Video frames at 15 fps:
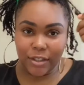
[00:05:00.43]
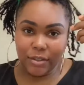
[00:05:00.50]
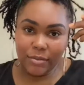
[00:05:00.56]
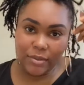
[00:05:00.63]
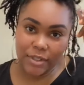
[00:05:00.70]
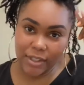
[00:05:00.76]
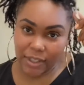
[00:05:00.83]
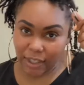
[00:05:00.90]

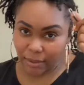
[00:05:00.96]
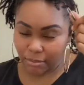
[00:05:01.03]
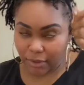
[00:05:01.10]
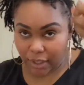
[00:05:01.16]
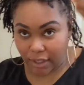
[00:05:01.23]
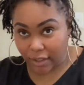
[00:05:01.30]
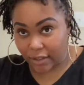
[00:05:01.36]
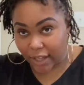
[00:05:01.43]
Same
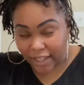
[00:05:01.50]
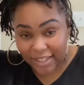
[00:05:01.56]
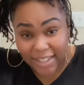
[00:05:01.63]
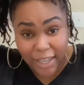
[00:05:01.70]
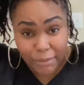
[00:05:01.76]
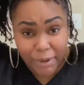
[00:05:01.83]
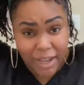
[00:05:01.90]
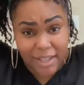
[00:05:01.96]
thing,
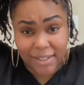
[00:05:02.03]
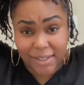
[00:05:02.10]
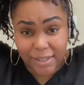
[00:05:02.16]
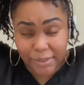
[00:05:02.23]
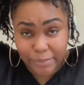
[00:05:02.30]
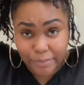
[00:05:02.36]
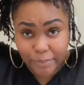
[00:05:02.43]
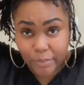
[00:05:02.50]
same
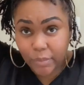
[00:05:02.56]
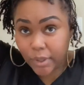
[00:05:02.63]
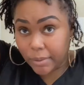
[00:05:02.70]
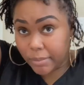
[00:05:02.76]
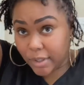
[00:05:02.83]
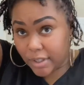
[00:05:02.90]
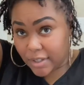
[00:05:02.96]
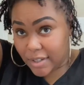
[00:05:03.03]
concept, pretty much.